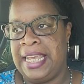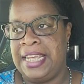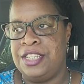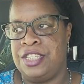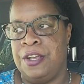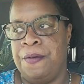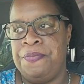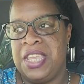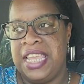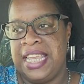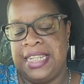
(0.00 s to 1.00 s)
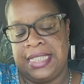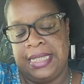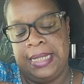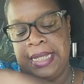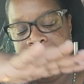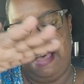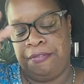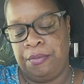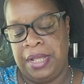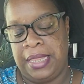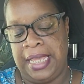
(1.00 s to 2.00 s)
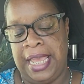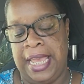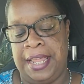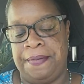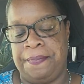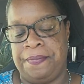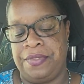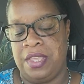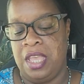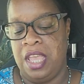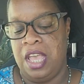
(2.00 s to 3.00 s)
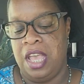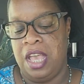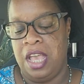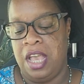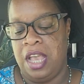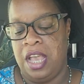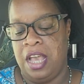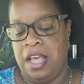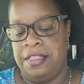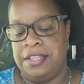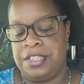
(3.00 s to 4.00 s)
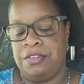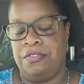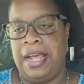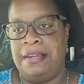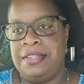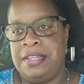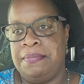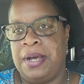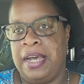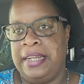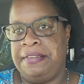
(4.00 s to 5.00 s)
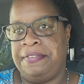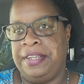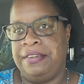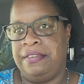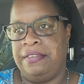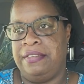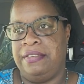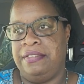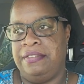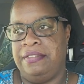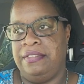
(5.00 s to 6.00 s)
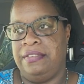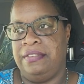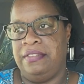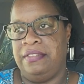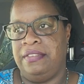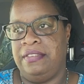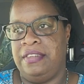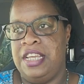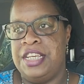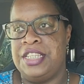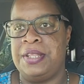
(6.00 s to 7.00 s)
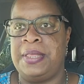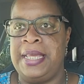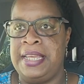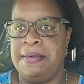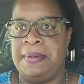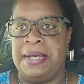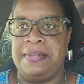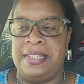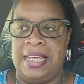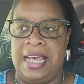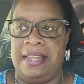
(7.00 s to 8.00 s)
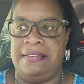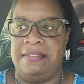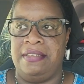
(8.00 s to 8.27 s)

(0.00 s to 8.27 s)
And so it's left within the surrounding body field. So think about that.